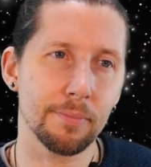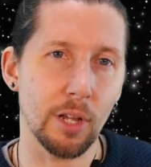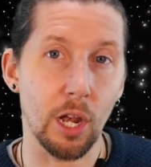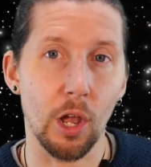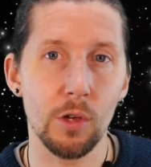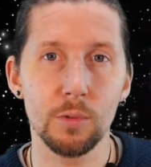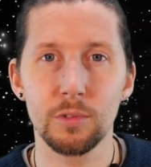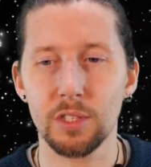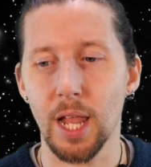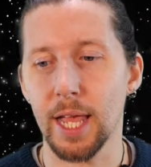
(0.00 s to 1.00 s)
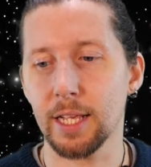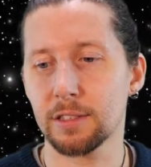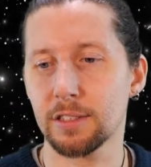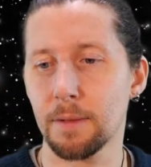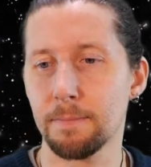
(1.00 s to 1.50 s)
clones, like
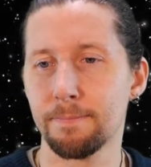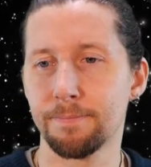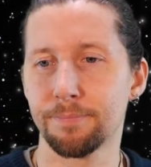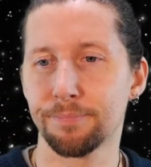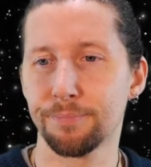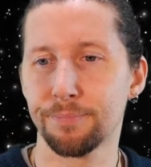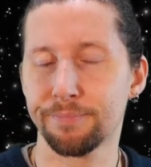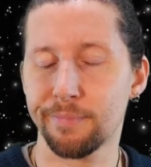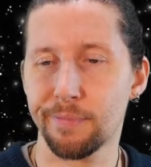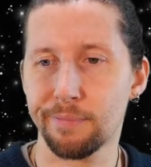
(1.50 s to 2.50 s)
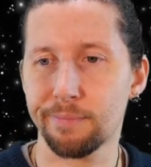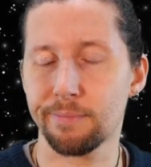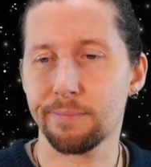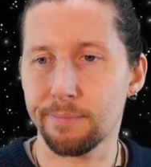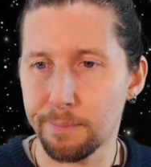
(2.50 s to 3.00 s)
some
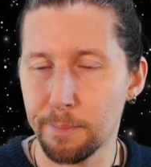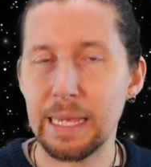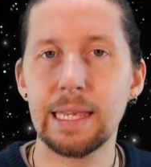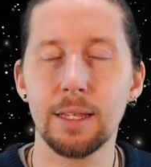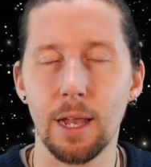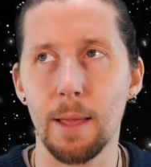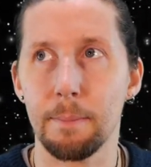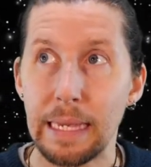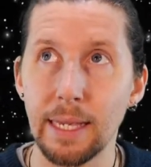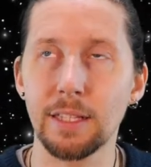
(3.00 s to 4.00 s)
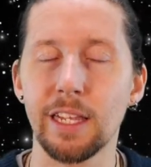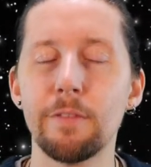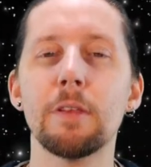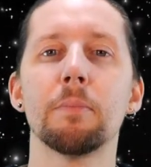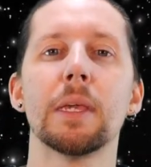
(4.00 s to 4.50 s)

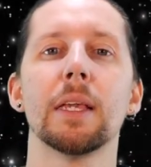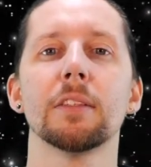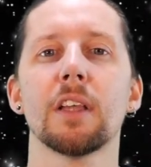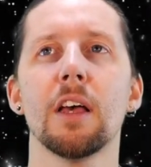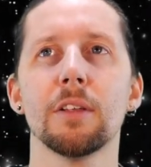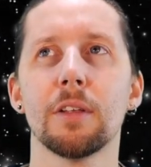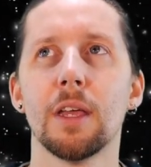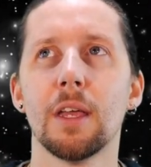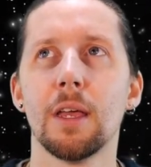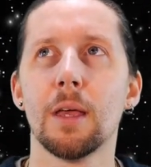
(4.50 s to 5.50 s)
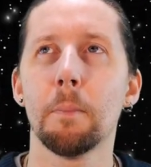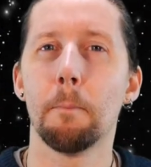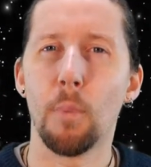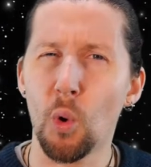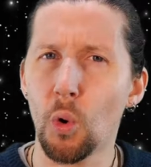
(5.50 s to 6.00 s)
living beings, aren't
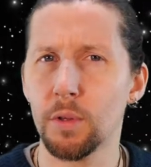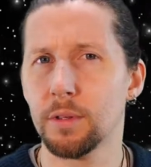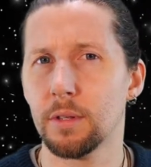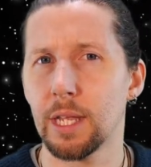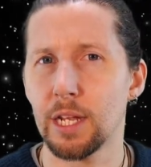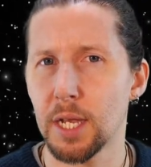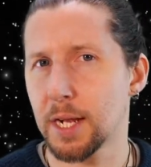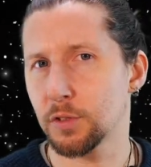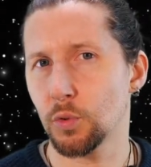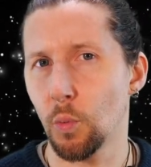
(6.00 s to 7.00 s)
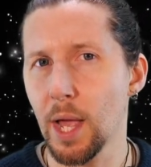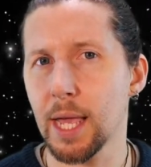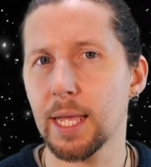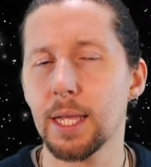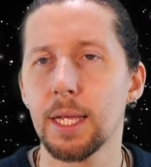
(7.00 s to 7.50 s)
born in a natural way.